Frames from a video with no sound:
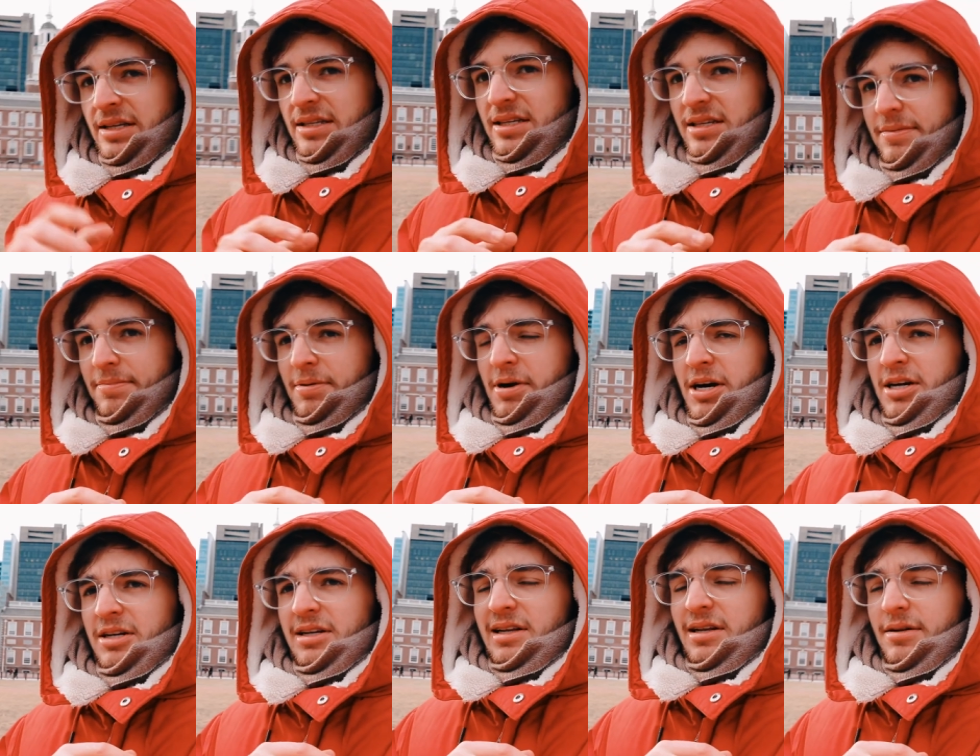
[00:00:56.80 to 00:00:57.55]
This is
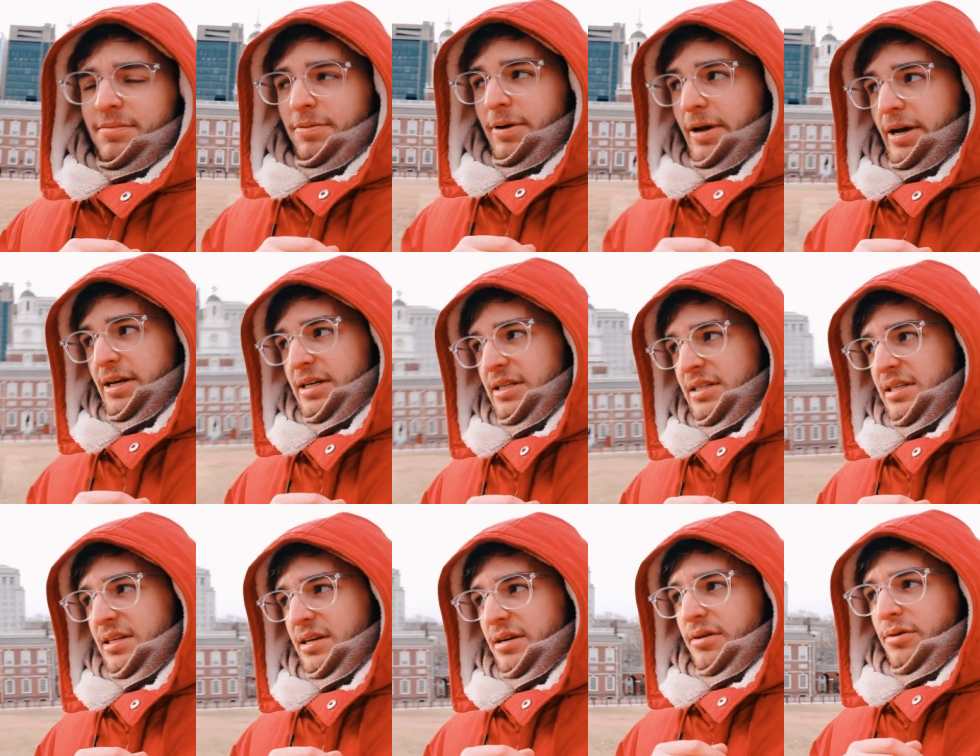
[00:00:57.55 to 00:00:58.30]
apparently the
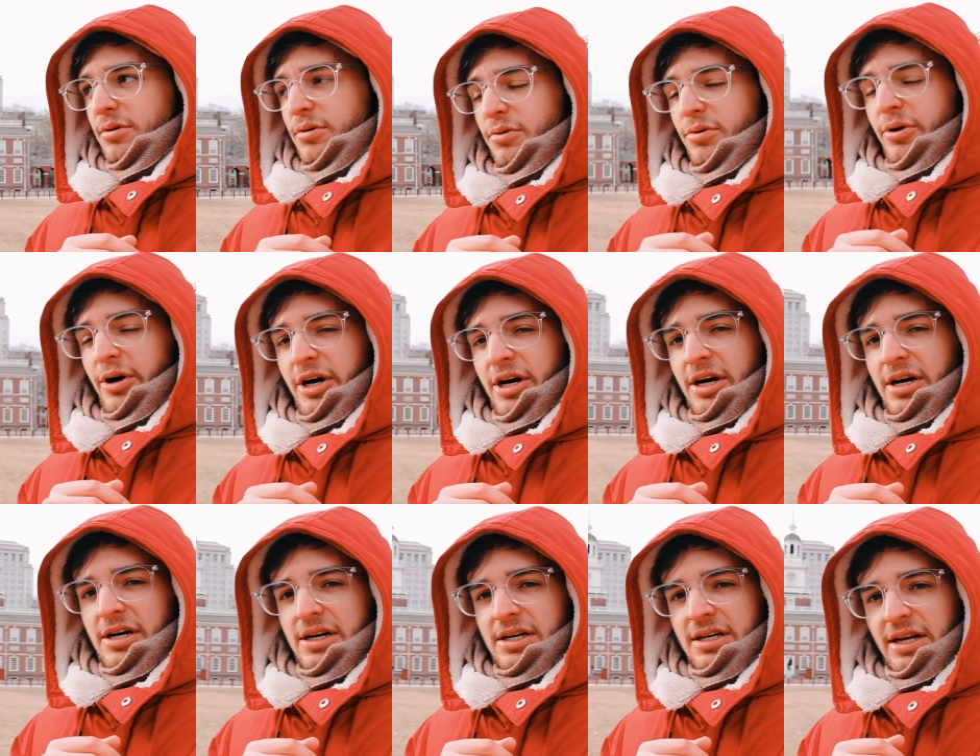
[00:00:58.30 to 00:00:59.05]
place
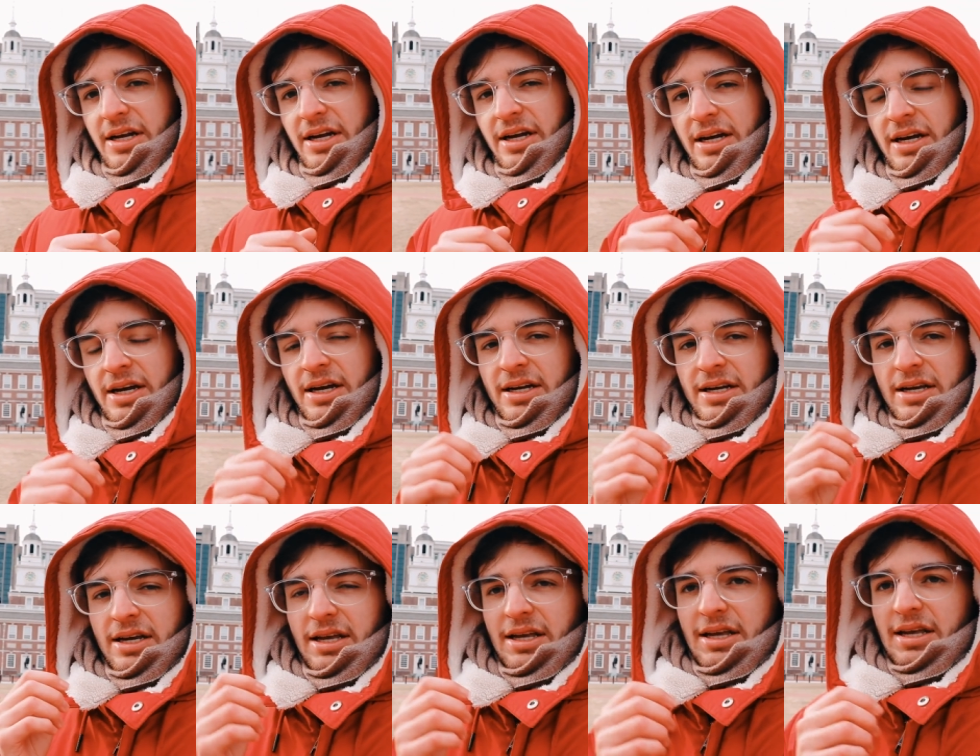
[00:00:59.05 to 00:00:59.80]
where
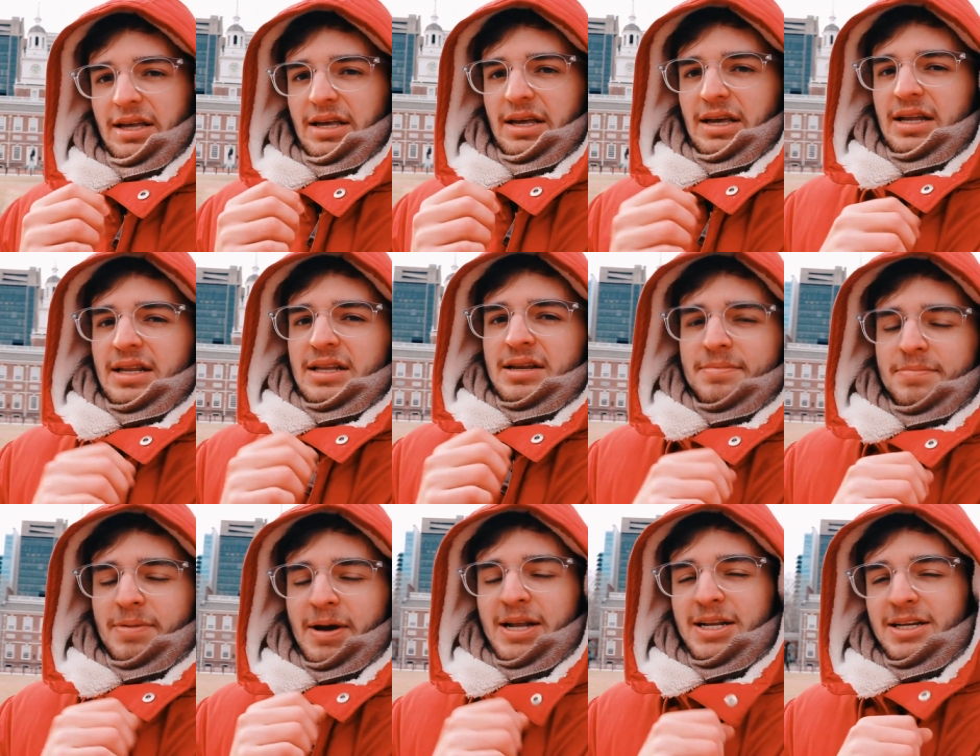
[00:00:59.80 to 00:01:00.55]
the
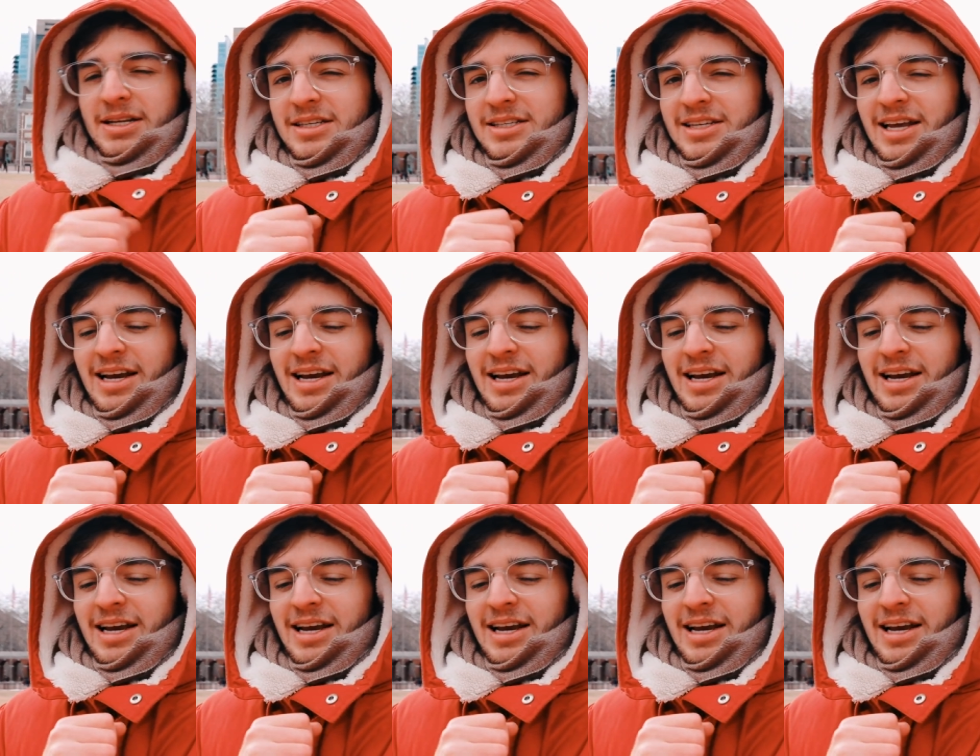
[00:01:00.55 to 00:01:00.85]
independence